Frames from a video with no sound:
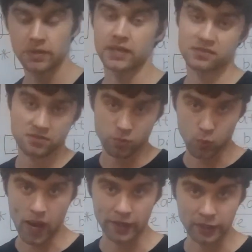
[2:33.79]
Because it's
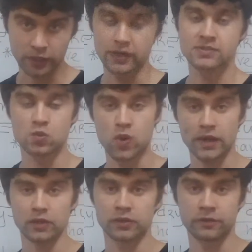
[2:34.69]
regular. It's a
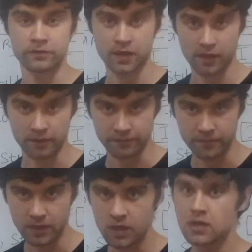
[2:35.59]
regular thing.
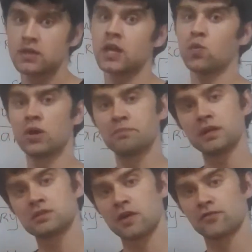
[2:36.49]
It will
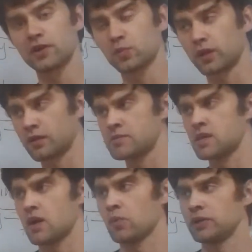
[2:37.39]
be different
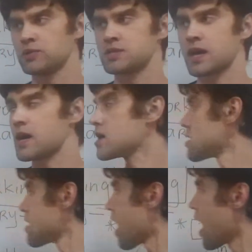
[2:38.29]
when you
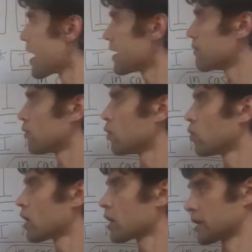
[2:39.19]
say I am
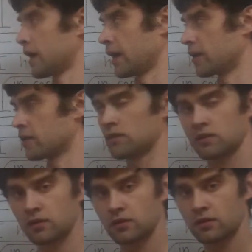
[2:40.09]

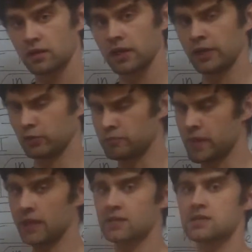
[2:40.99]
working. You'll
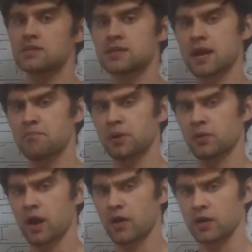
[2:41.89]
make it
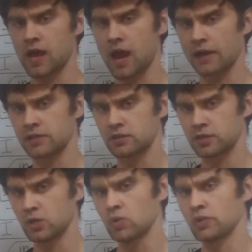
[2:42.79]
temporary
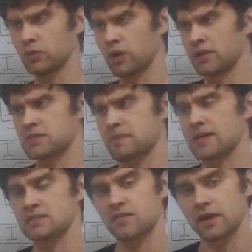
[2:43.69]
action. You want to
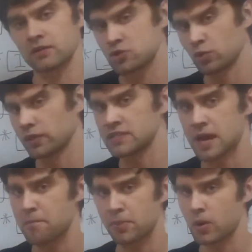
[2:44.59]
specify that it's only
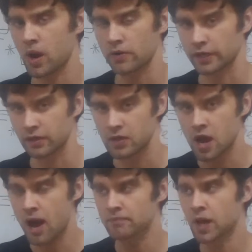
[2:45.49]
temporary.
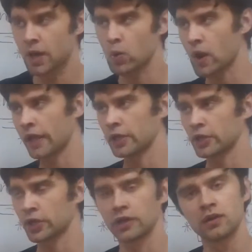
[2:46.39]
I'm not a
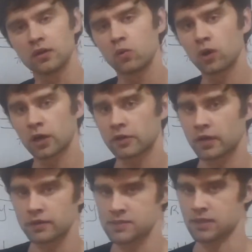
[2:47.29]
regular
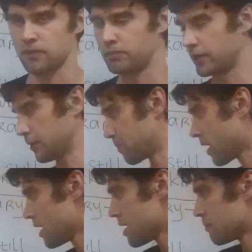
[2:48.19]
worker at this company.
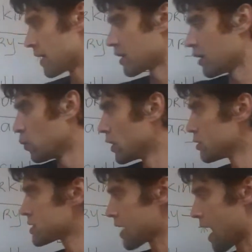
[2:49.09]
But when
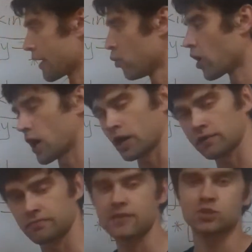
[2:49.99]
you say I
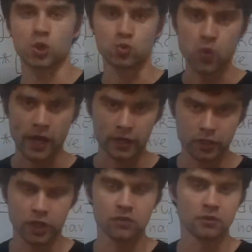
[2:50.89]
work, it's your
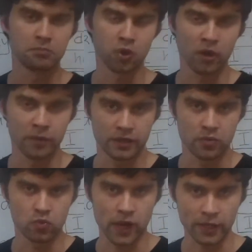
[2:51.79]
regular employment,
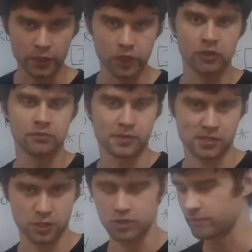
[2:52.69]
regular
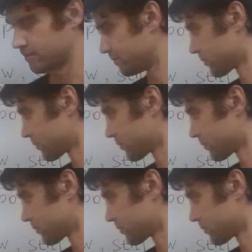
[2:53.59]
position.